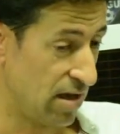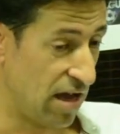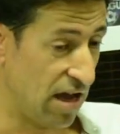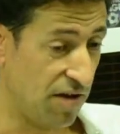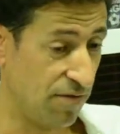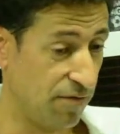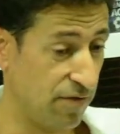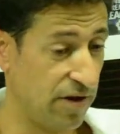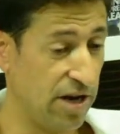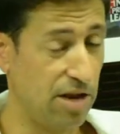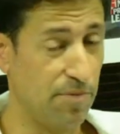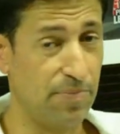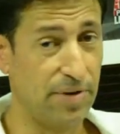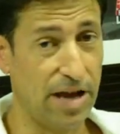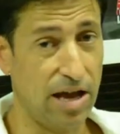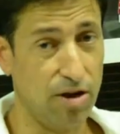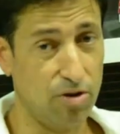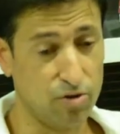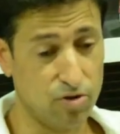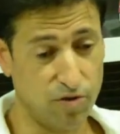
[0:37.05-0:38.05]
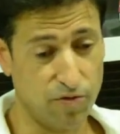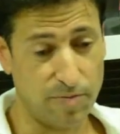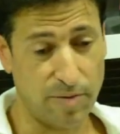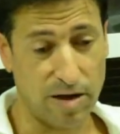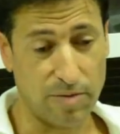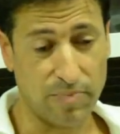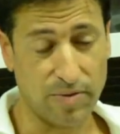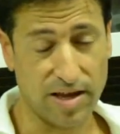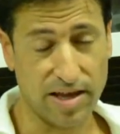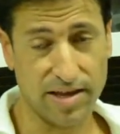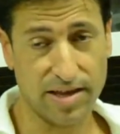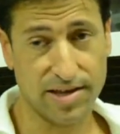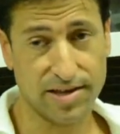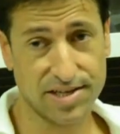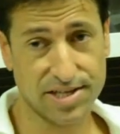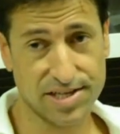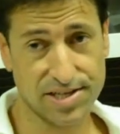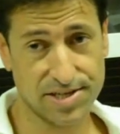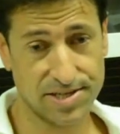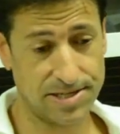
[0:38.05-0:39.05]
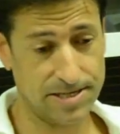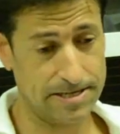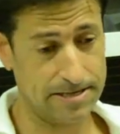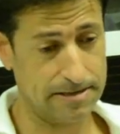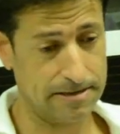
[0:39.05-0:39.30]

I'm very proud of my players.